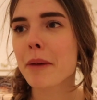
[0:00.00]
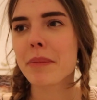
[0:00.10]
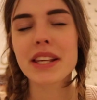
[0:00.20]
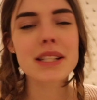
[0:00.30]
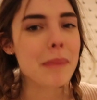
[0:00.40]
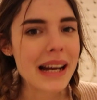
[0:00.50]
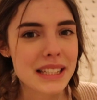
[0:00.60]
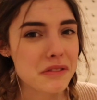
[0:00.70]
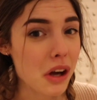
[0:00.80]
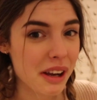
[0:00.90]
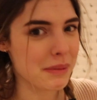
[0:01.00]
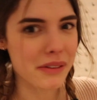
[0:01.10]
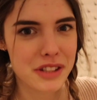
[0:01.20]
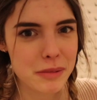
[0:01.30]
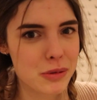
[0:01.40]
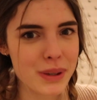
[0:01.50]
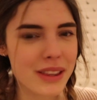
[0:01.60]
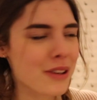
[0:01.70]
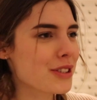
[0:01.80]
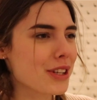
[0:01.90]
But there's a massive time difference between
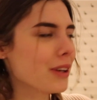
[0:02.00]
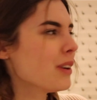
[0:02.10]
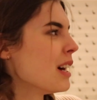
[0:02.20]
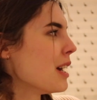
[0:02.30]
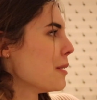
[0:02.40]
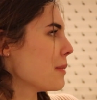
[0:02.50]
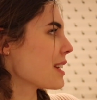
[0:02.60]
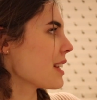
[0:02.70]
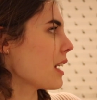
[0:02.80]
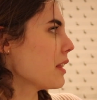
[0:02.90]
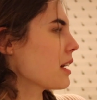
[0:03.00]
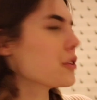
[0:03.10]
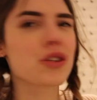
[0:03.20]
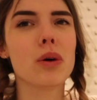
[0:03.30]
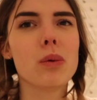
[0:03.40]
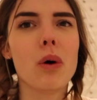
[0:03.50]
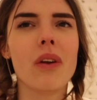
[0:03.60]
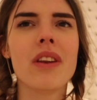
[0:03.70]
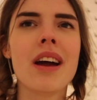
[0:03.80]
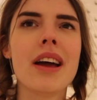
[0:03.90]
those two because like I think I shot
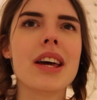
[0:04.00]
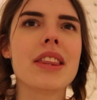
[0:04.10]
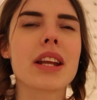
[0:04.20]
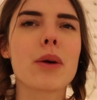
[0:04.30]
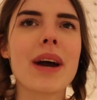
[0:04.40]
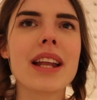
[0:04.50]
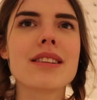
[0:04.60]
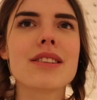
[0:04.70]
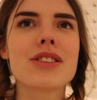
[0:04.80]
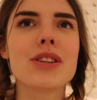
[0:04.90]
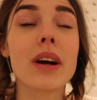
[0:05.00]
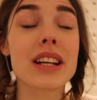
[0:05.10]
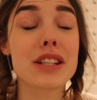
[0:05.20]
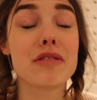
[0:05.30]
one, then I went to, I